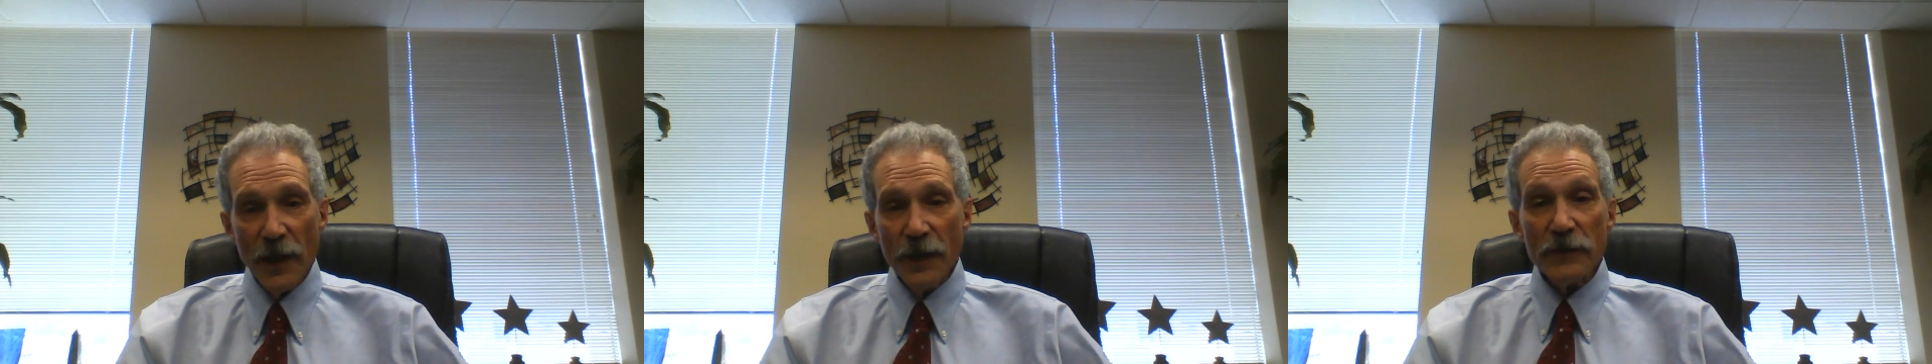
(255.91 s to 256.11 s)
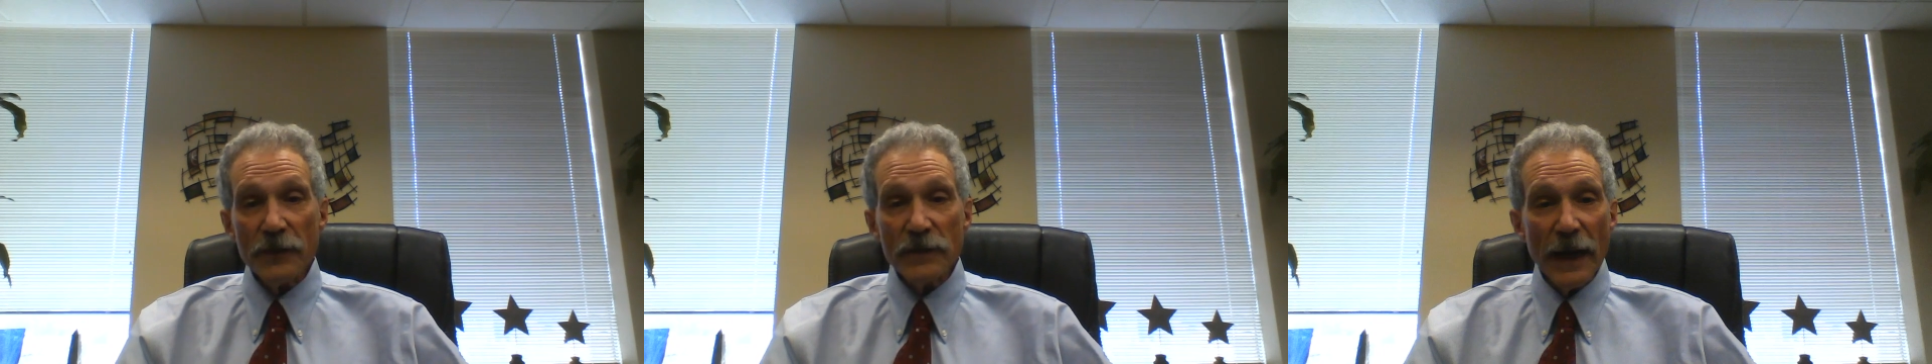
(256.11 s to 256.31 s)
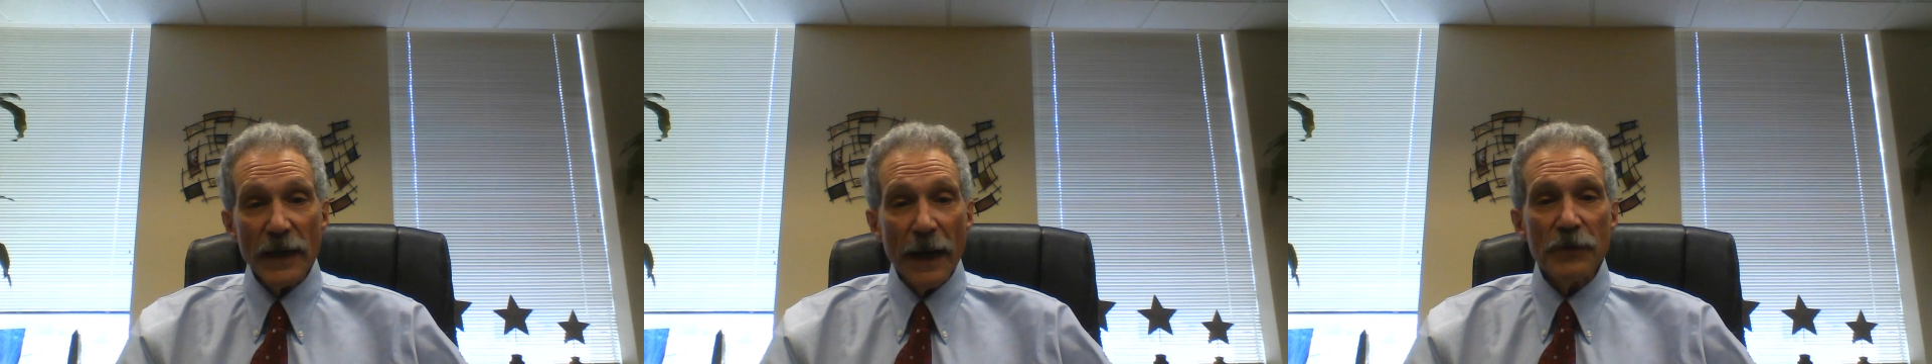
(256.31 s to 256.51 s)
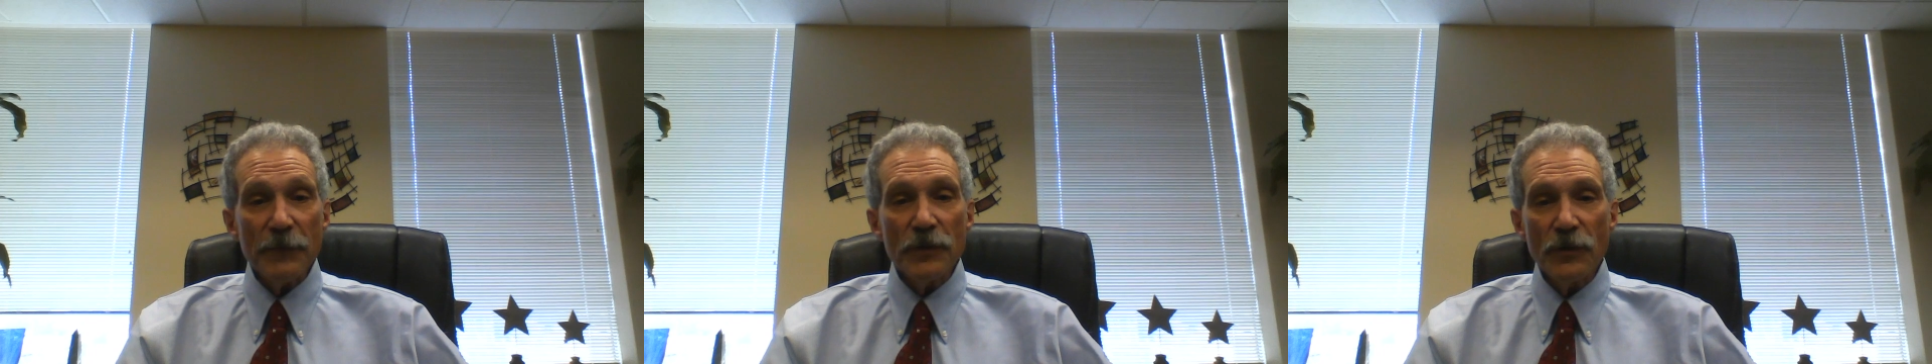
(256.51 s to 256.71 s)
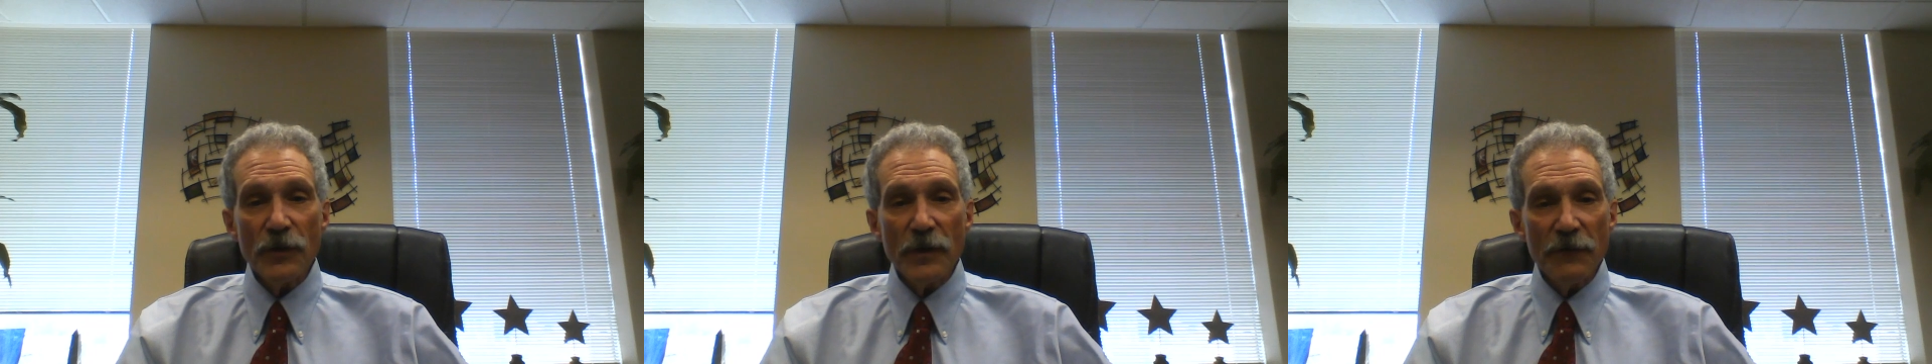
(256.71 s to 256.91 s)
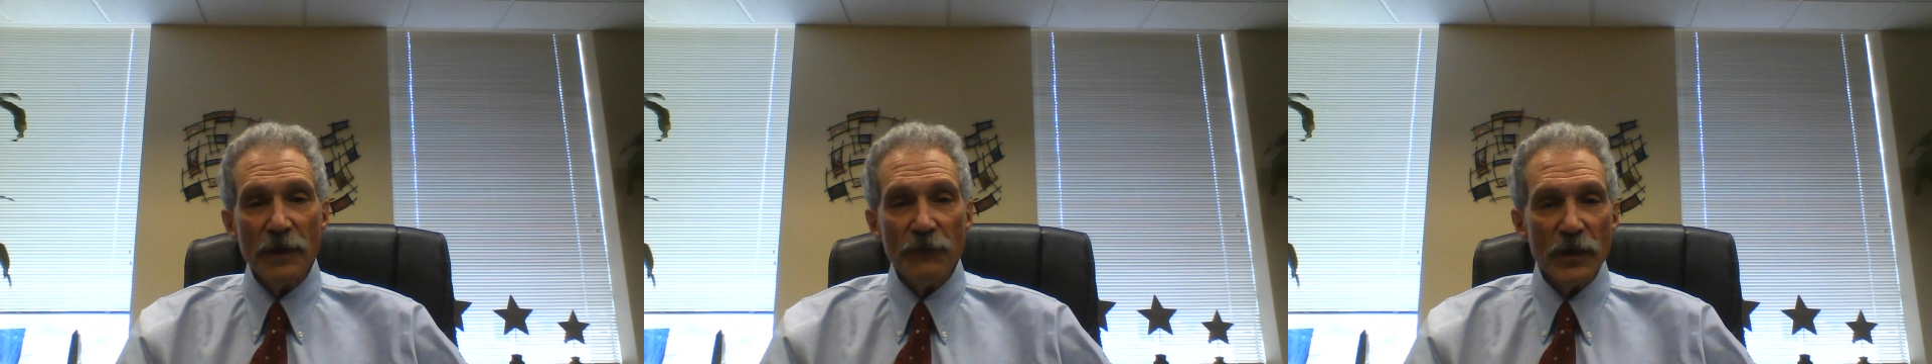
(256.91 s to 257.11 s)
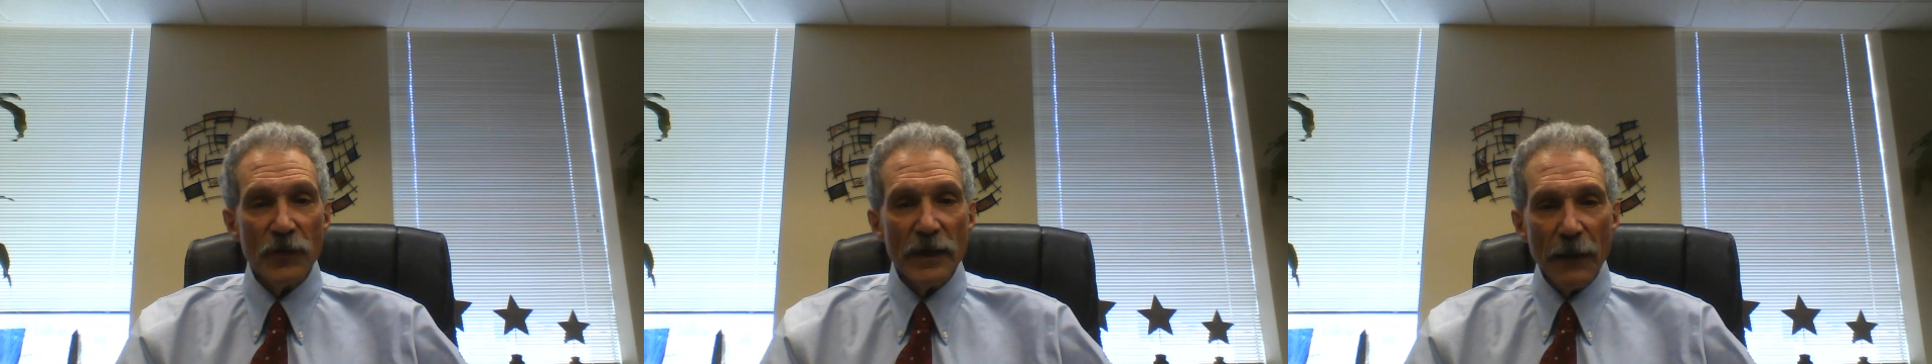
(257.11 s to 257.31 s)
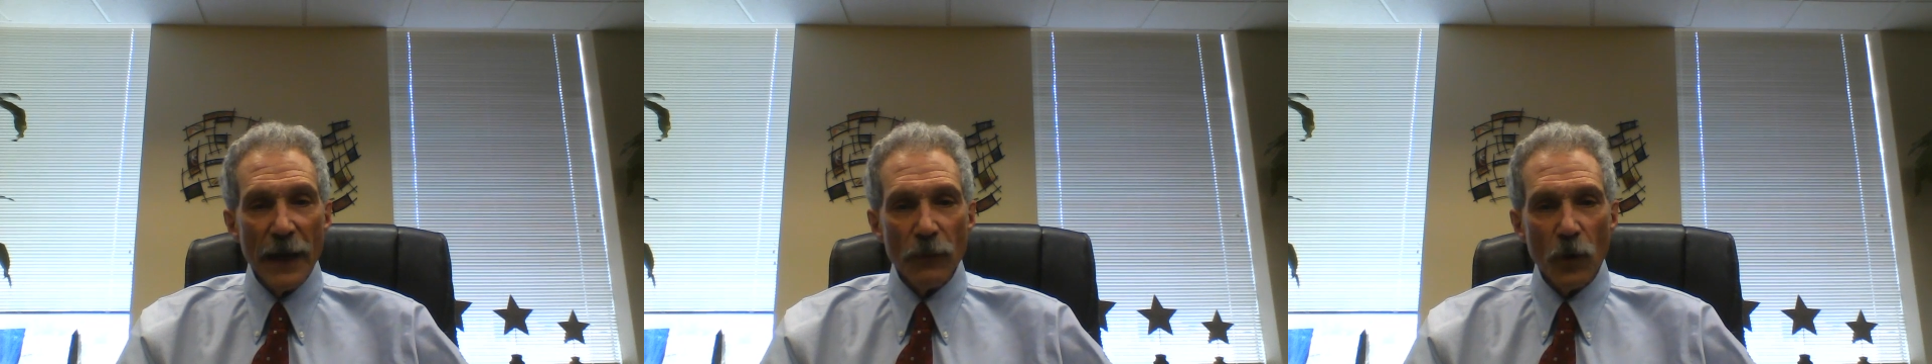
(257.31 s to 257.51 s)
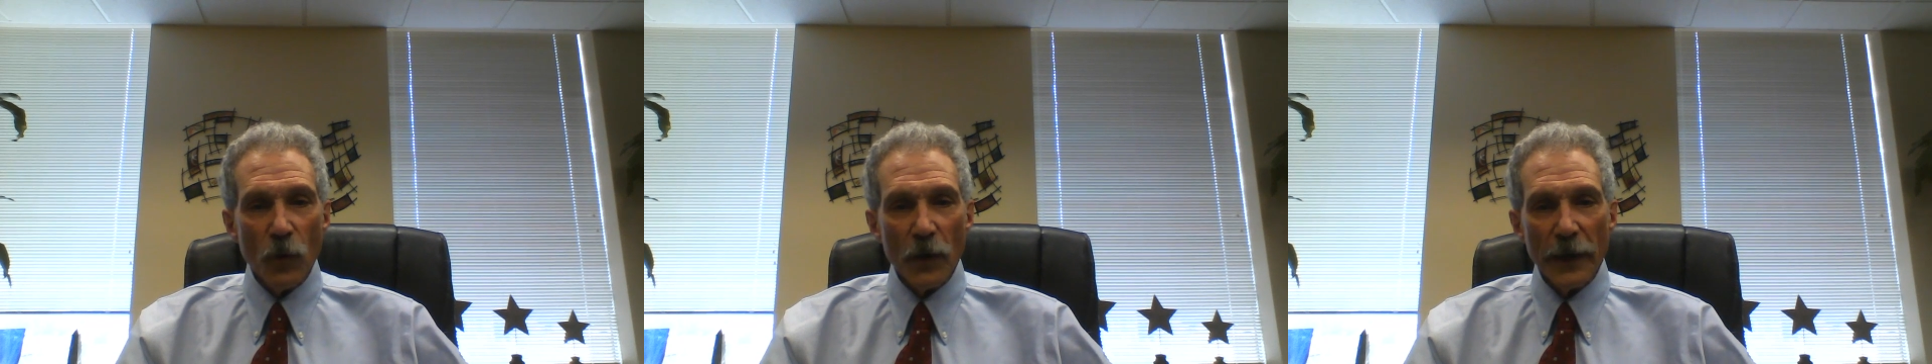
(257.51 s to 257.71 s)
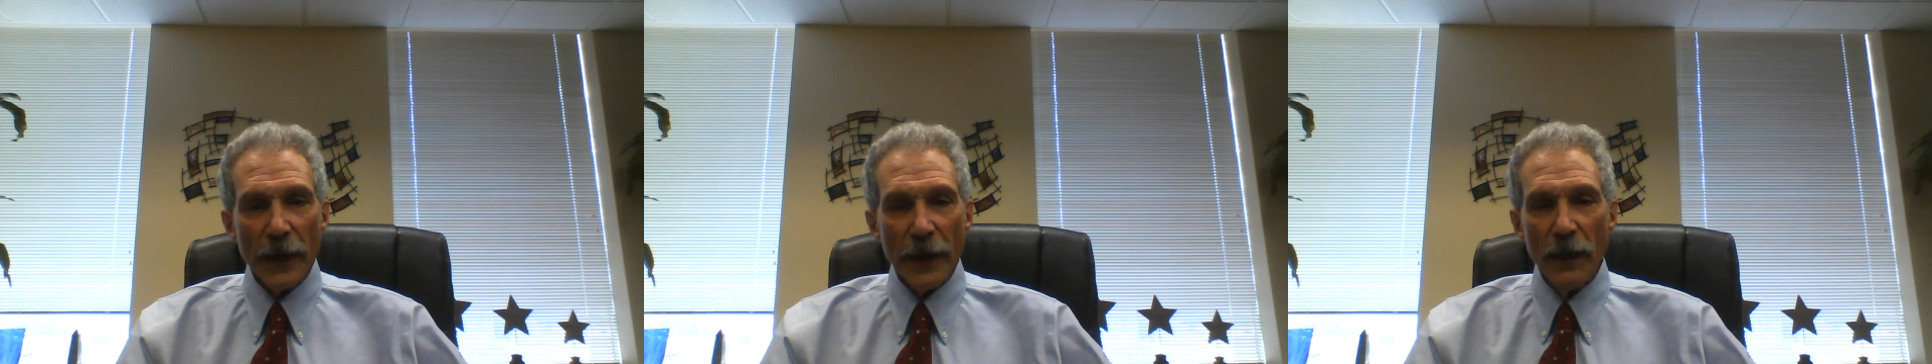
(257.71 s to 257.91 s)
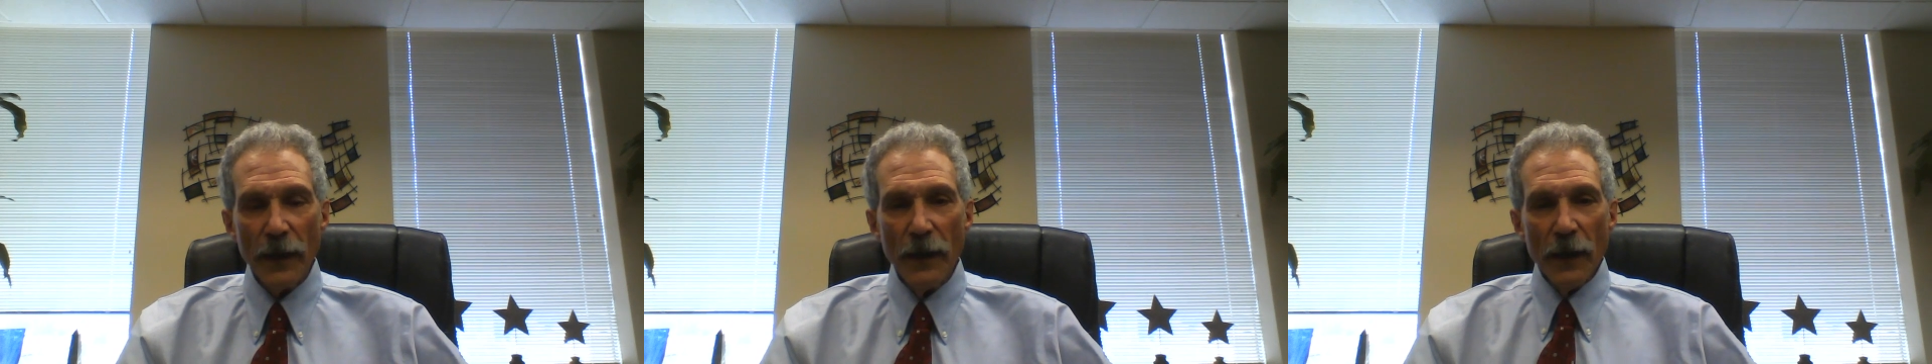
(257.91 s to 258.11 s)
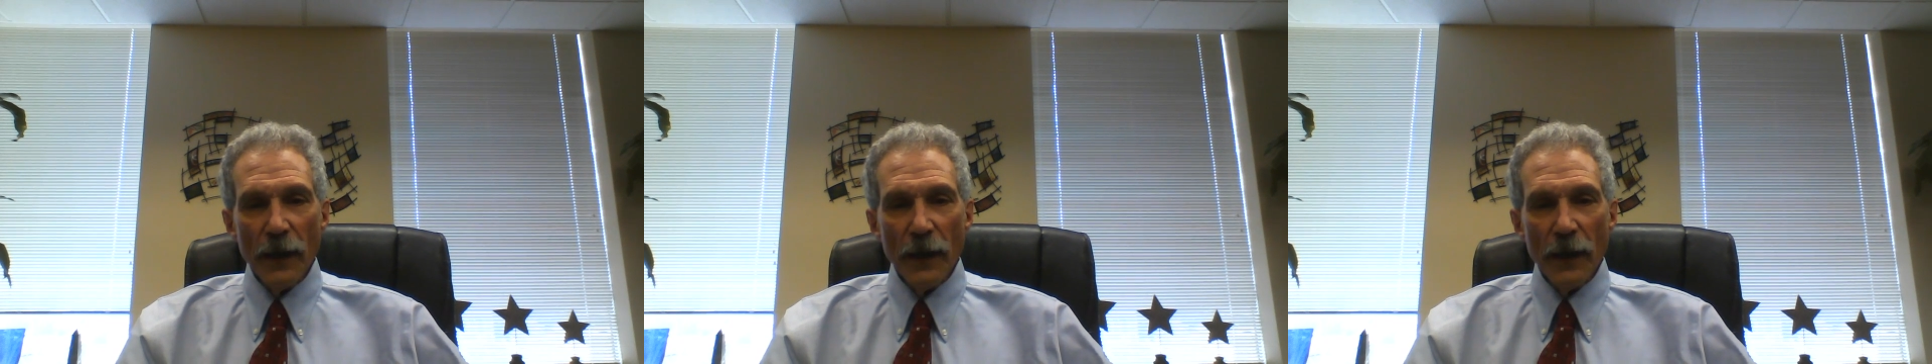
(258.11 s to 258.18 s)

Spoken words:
There's an opportunity for networking.